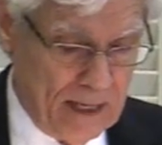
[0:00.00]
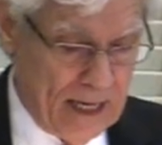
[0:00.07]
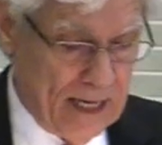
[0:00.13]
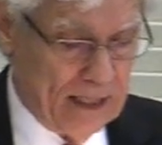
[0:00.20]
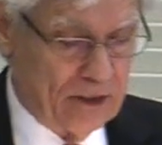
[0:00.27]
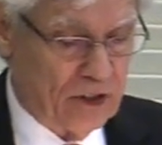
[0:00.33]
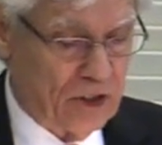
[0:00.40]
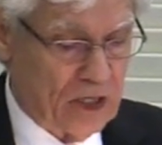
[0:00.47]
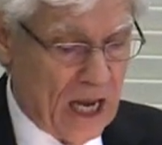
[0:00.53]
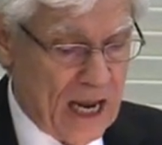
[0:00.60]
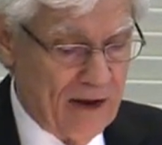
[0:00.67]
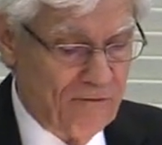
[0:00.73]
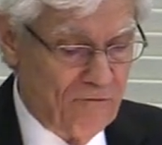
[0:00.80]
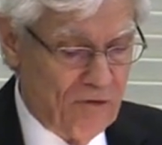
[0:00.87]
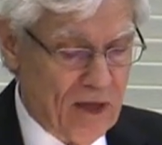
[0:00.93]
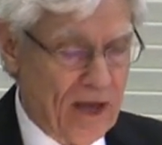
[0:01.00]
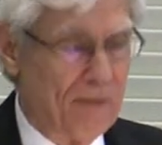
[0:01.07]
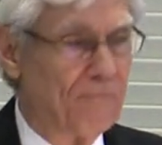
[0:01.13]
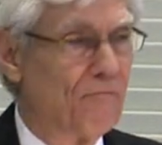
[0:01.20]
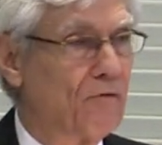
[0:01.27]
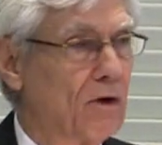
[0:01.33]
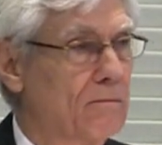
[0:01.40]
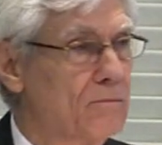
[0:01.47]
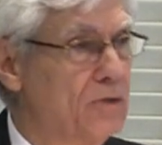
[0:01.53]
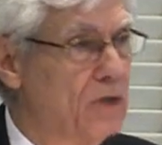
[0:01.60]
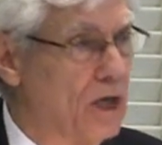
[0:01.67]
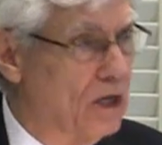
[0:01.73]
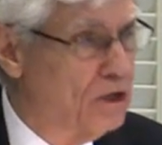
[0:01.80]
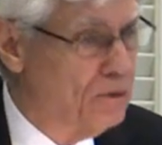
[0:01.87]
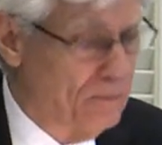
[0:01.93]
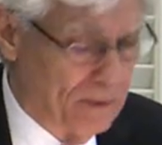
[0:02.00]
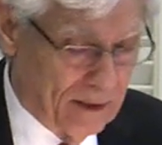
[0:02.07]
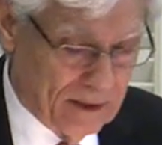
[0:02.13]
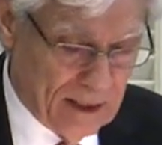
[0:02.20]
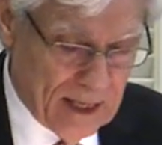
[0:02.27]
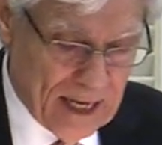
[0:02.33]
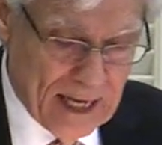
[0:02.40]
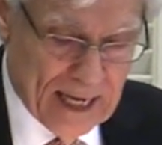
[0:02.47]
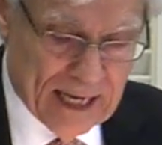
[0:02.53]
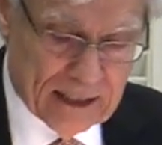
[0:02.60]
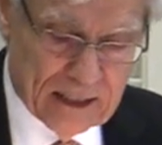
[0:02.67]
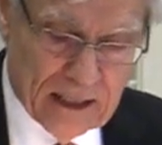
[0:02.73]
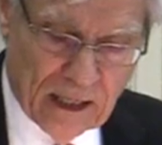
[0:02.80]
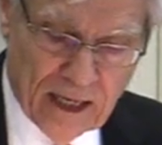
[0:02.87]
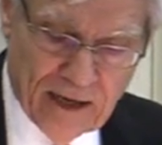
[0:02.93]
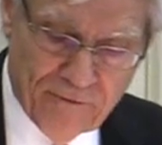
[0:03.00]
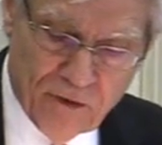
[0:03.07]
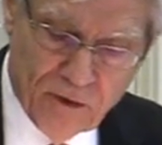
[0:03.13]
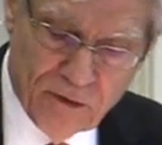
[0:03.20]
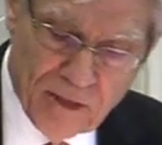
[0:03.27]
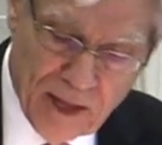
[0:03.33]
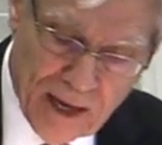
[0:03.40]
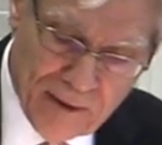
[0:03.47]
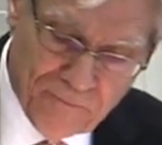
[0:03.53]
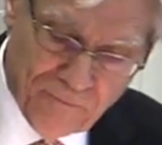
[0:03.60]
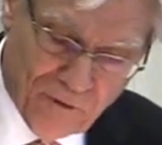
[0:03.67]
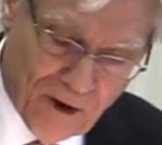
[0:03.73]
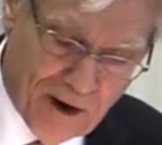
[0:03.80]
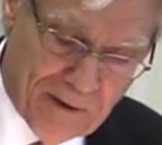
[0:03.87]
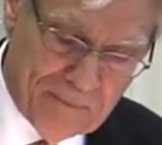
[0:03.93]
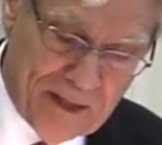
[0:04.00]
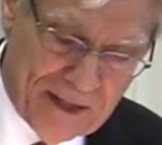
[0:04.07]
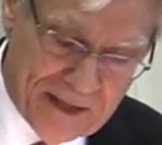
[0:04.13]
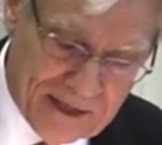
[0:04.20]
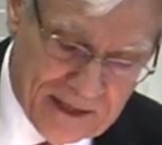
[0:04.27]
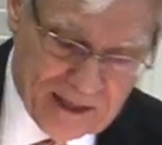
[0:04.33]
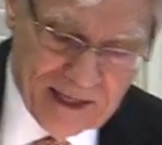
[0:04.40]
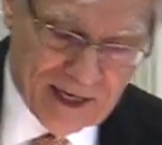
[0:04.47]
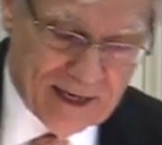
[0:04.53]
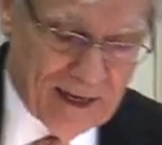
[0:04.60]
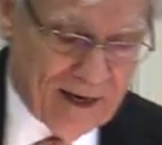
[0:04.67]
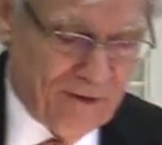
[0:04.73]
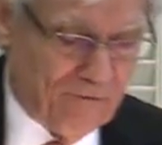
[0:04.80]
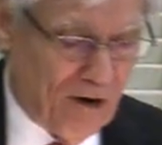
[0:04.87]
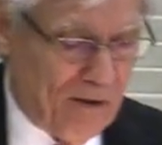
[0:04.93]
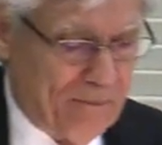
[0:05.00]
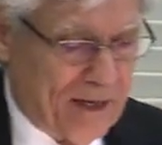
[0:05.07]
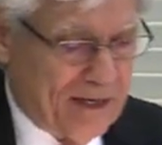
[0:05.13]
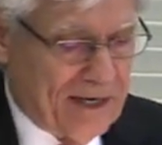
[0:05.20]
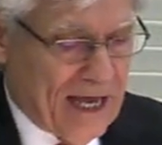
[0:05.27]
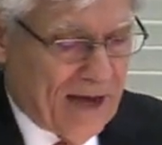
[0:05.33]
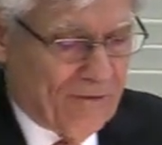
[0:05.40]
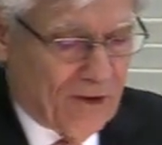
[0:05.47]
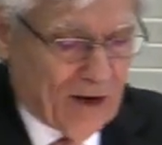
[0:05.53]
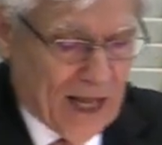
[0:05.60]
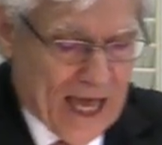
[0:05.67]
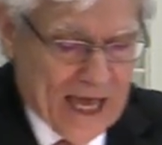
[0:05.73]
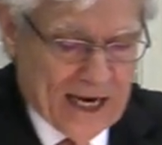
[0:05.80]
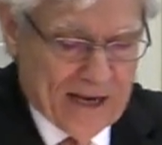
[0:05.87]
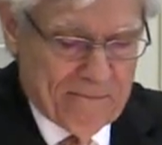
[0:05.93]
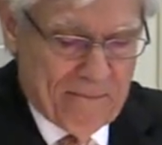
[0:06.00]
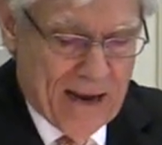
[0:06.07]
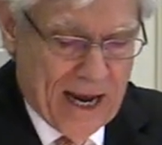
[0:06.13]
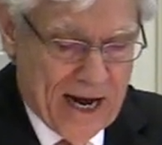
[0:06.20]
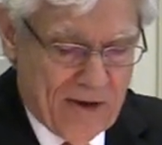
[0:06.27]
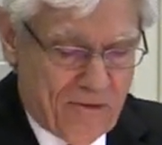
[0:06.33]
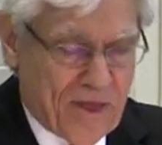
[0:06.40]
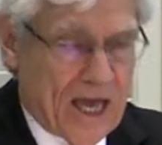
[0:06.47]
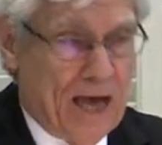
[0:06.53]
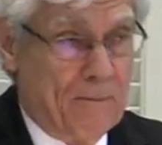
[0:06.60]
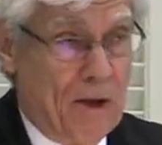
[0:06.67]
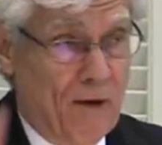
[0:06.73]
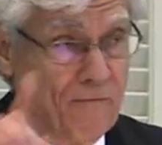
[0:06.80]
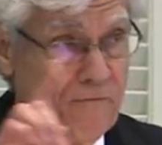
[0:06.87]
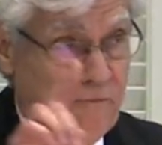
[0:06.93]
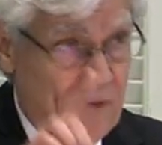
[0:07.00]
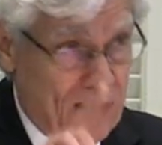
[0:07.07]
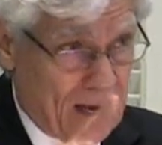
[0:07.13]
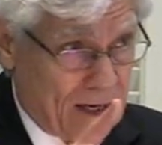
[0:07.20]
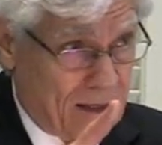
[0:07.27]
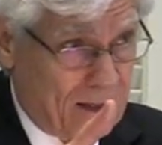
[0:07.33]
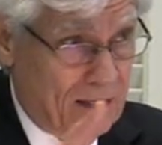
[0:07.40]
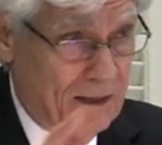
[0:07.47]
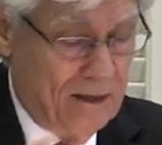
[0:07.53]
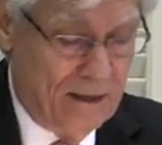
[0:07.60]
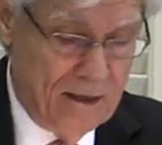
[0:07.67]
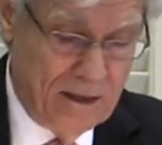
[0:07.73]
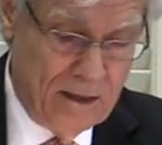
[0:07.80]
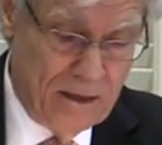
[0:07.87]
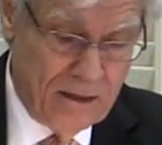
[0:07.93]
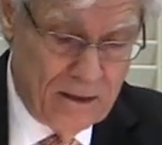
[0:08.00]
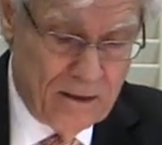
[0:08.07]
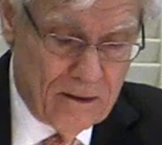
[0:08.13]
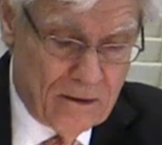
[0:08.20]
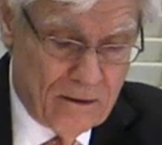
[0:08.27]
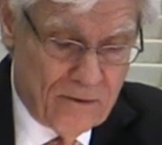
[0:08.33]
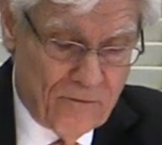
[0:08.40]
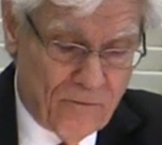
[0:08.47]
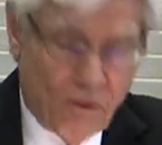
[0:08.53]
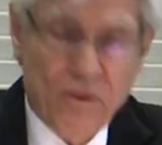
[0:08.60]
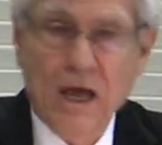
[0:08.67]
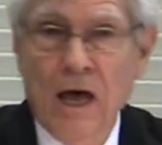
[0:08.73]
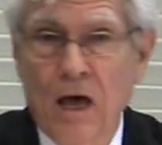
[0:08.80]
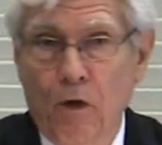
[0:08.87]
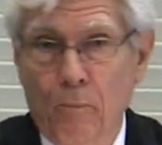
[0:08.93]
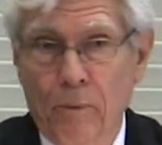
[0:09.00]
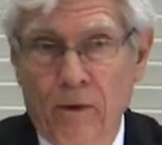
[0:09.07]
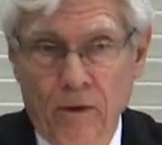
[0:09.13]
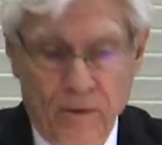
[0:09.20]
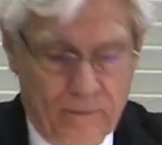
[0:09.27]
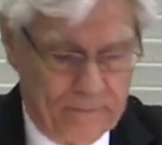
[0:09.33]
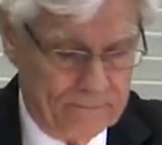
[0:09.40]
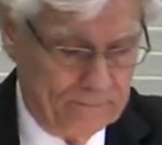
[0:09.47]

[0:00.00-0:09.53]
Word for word: It saved them from judgment. It delivered them from the, the, from the devil, and it made them fit for the helper.